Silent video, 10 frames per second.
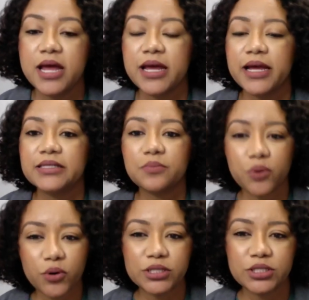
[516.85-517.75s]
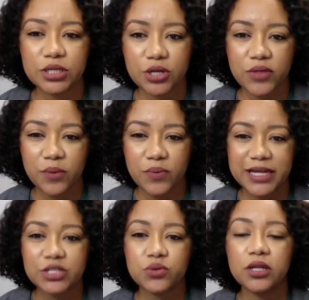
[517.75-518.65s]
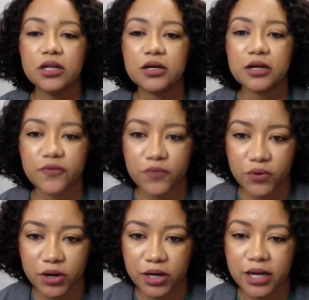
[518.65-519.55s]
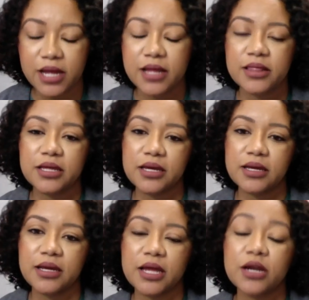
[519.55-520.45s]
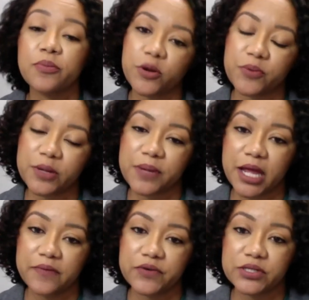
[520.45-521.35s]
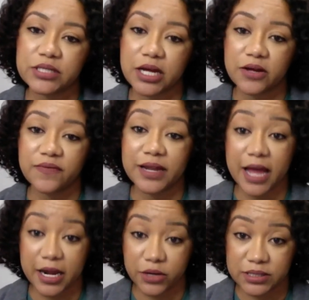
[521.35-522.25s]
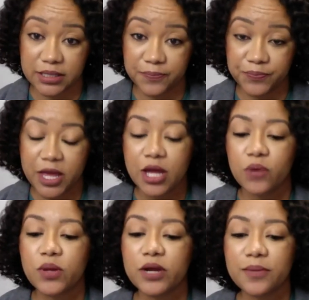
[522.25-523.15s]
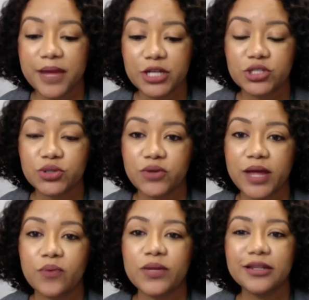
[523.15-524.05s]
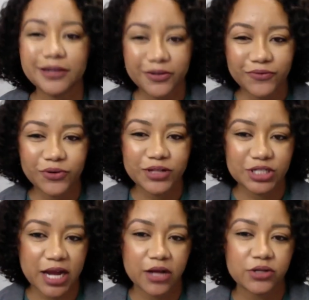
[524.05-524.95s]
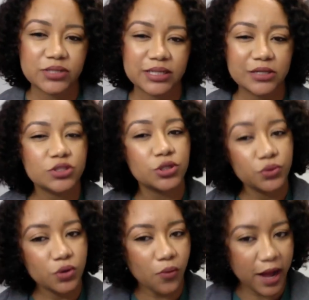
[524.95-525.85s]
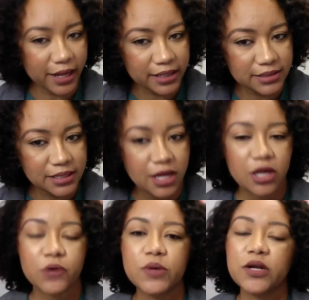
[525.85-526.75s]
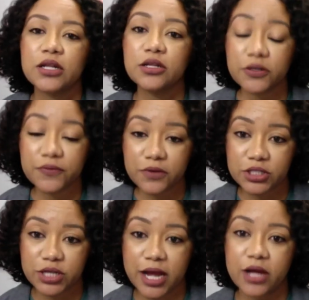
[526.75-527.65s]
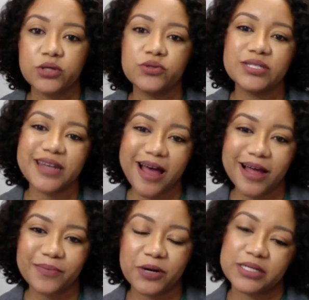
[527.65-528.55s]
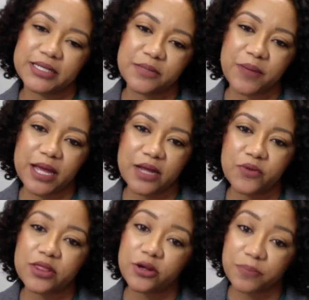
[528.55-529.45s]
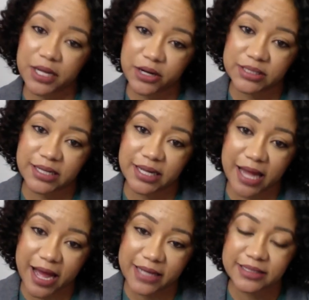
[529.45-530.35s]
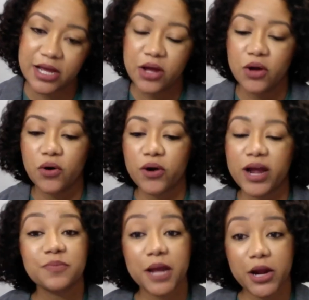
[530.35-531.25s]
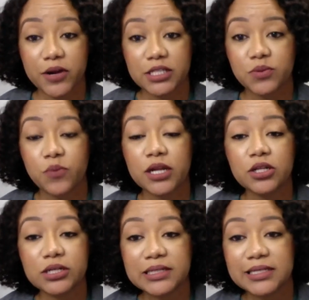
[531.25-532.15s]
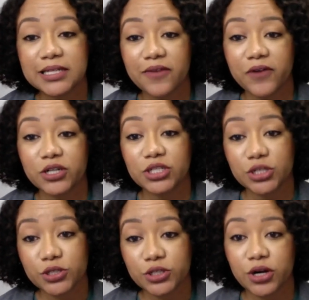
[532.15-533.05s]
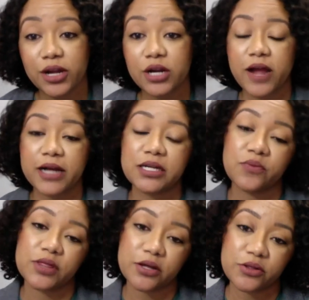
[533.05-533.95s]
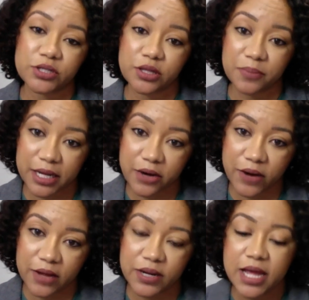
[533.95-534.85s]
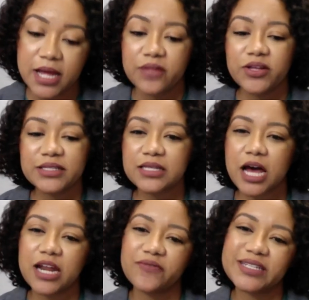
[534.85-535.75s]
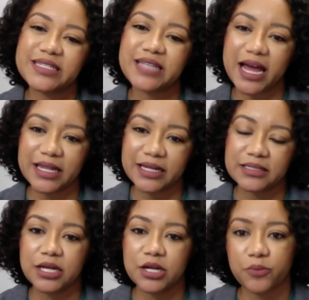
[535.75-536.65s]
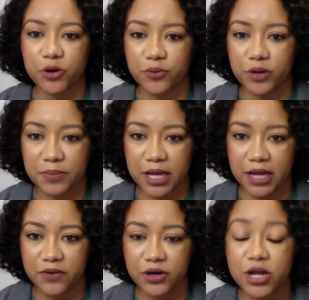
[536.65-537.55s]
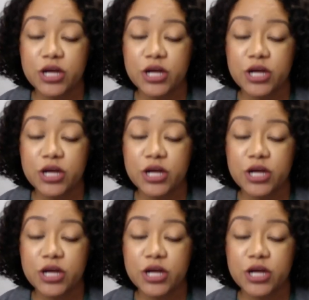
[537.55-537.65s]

It's important to know that we need to look for the inappropriate behaviors of inadequacy. We want to make sure that we look for the child who's a little too quiet. We want to look for the child who's not participating with their peers in class. Or as parents, we want to look to see if our children are interacting with others on the playground. This is kind of a silent inappropriate behavior.